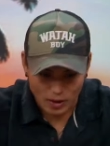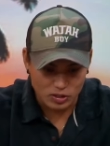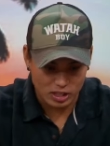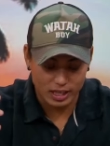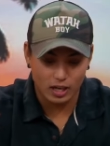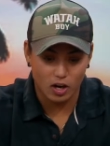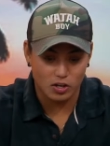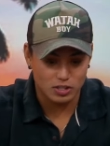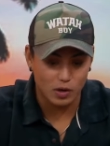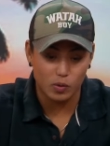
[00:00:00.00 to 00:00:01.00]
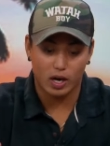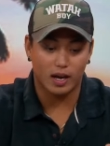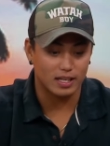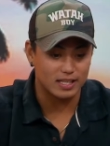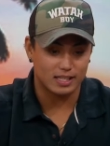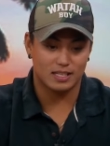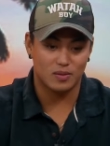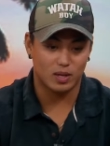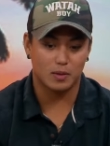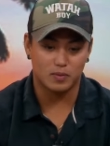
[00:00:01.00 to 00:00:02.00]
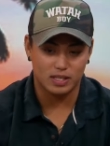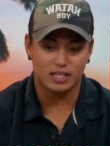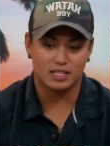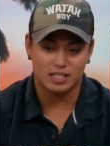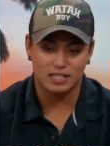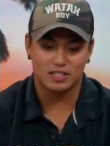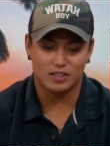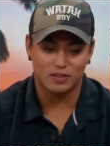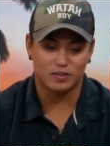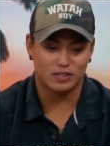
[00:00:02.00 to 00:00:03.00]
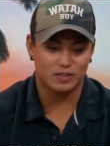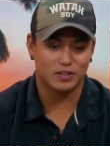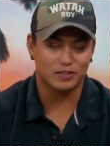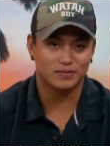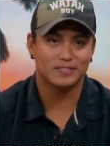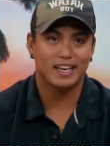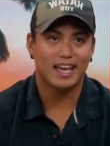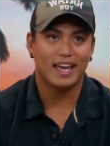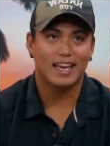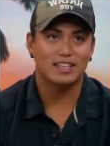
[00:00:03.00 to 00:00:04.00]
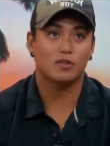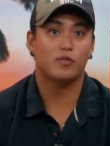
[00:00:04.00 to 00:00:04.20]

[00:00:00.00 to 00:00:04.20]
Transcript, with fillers: singing alongside with us at the same time is is a uh, you know it's a